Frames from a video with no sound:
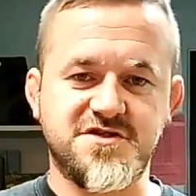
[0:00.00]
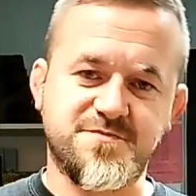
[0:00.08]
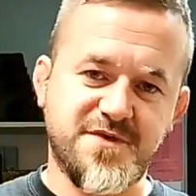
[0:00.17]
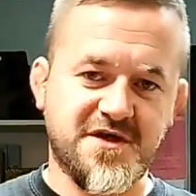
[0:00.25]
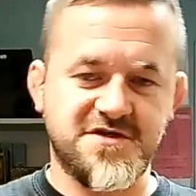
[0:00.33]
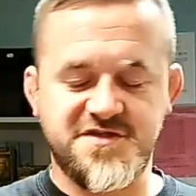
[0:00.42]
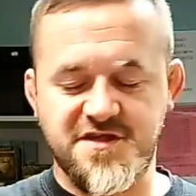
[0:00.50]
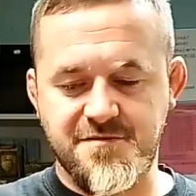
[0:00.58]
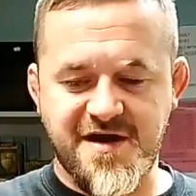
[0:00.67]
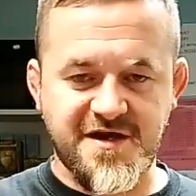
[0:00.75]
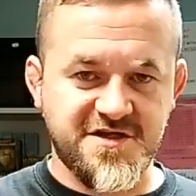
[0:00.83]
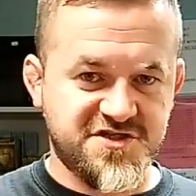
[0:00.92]
just because of the
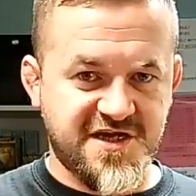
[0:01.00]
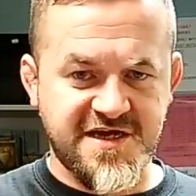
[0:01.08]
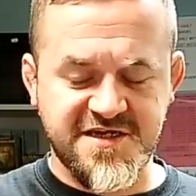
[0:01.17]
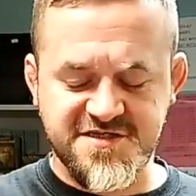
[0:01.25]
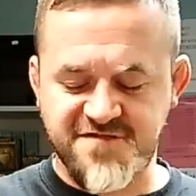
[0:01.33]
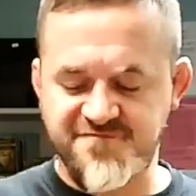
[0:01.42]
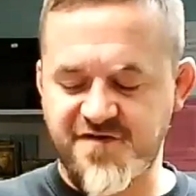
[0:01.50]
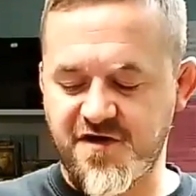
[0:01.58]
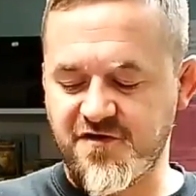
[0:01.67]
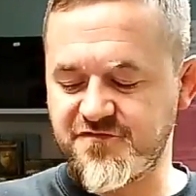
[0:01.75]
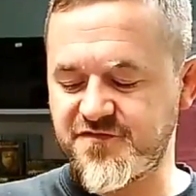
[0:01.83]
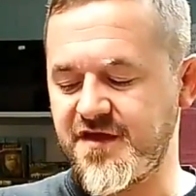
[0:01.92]
amount of genetics
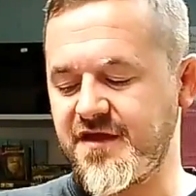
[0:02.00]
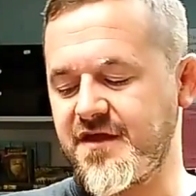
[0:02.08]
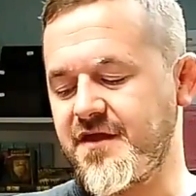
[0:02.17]
involved.